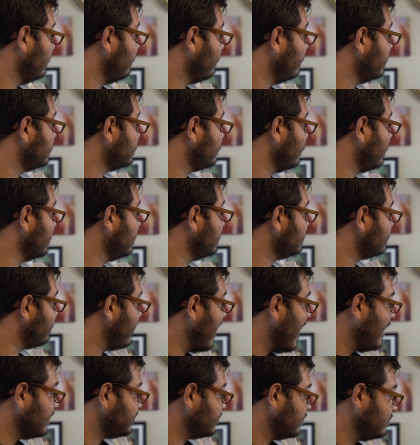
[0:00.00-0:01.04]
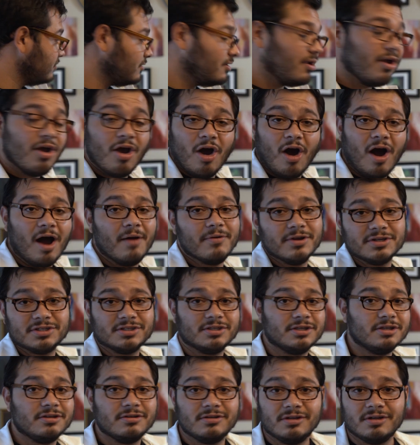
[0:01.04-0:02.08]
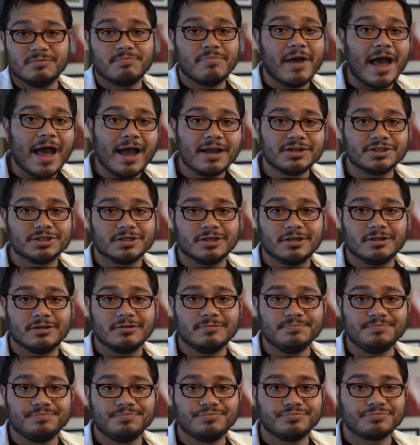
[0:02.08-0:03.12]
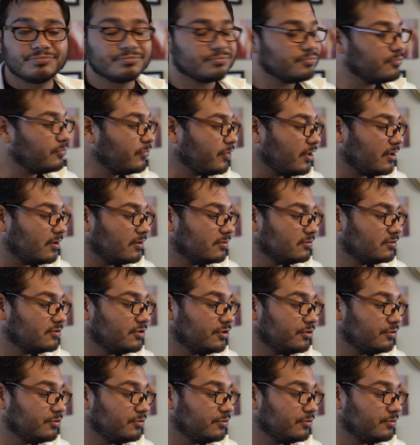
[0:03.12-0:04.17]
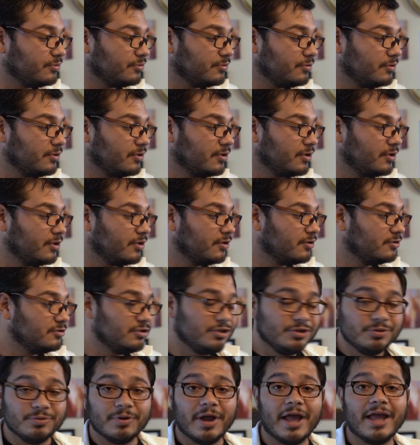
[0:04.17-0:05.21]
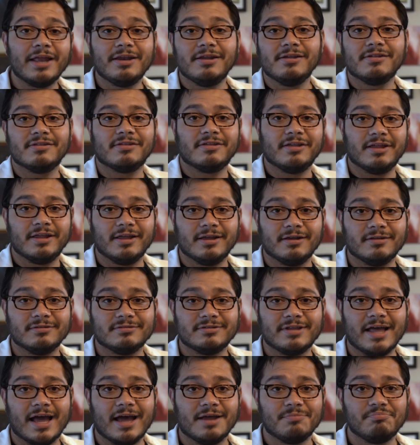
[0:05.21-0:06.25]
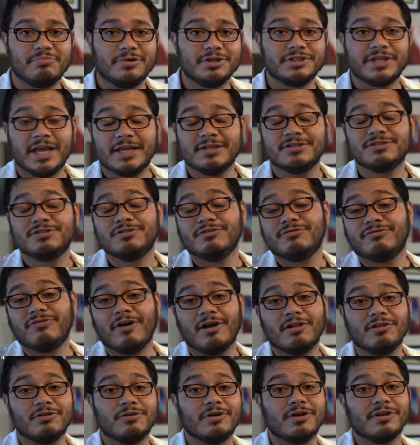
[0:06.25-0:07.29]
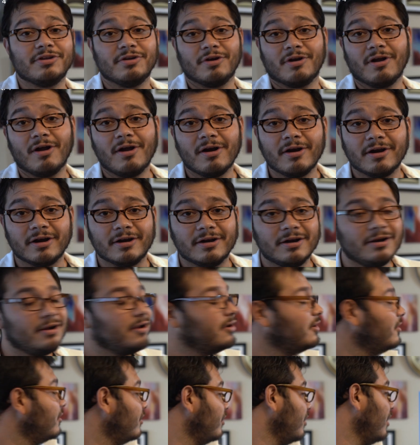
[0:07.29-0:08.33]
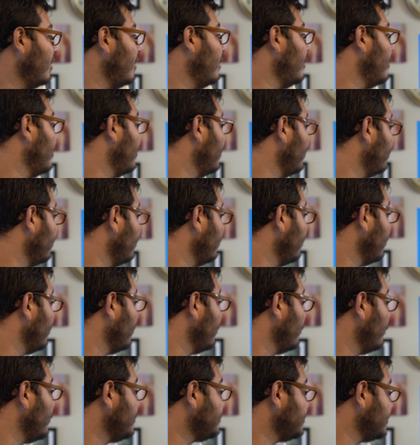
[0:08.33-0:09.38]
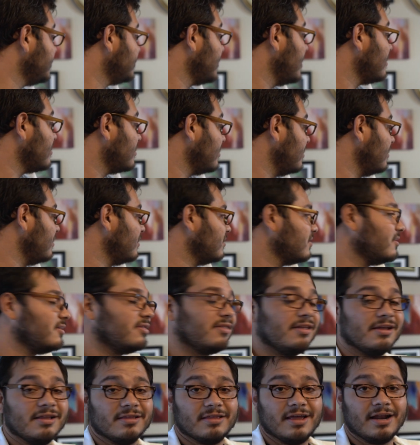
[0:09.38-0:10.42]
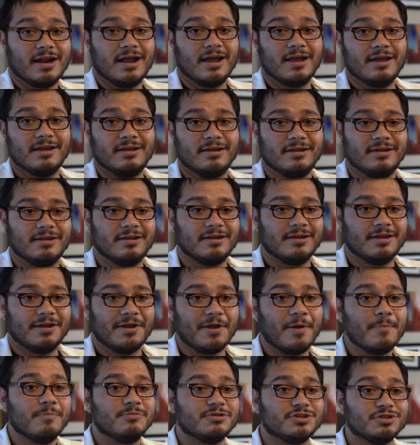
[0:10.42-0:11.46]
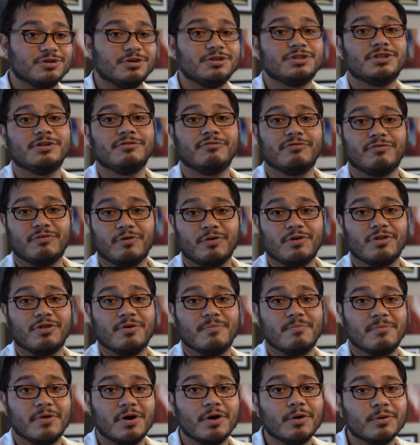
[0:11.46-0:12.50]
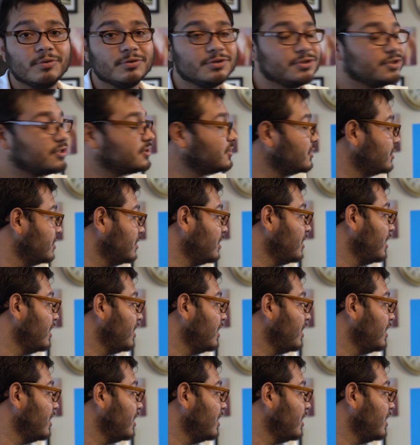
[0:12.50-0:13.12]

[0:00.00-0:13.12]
the first one is passion. Obviously, you need passion to do anything that pertains to following your heart, which is, I think, the thing that I am searching for the most.